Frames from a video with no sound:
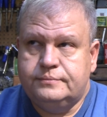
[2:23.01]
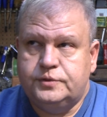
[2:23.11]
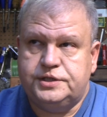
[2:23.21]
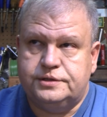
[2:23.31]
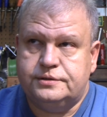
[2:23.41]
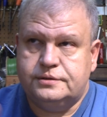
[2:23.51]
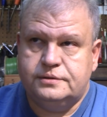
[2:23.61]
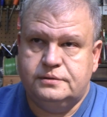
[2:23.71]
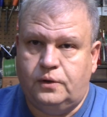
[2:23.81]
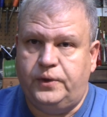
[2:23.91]
which is
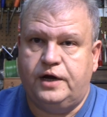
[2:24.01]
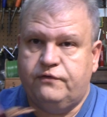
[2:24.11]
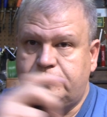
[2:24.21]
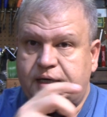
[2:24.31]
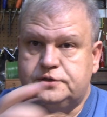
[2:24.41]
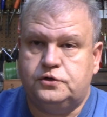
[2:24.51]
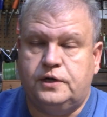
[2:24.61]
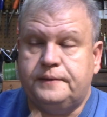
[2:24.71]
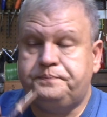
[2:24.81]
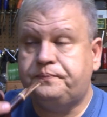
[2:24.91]
a week from
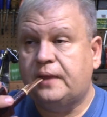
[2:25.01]
yesterday.